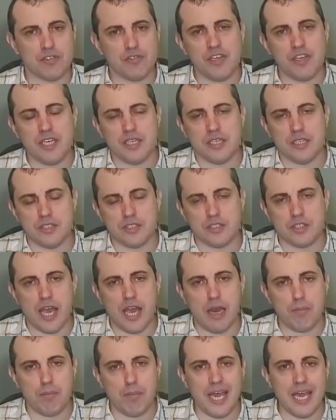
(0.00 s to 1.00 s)
fees
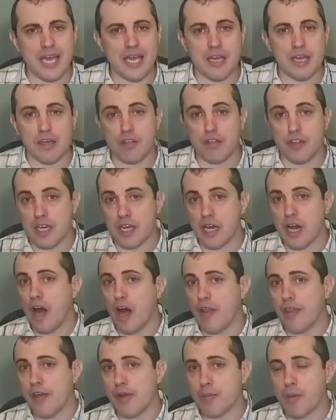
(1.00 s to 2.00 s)
and paying the
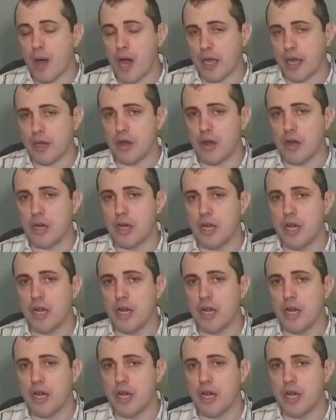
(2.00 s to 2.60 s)
other miner